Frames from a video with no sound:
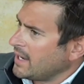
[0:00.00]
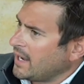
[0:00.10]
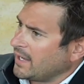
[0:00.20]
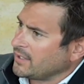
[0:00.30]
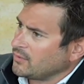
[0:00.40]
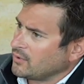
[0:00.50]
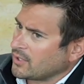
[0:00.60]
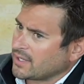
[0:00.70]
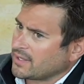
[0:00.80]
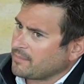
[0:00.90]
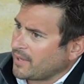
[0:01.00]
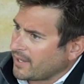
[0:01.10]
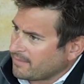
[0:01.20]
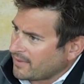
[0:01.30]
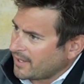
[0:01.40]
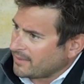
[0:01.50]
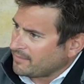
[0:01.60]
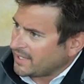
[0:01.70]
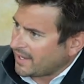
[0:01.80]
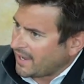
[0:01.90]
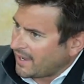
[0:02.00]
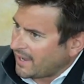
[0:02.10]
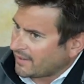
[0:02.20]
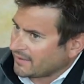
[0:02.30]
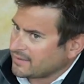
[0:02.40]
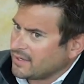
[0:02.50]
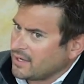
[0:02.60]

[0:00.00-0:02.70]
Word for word: uh, you look at the pipeline being hacked,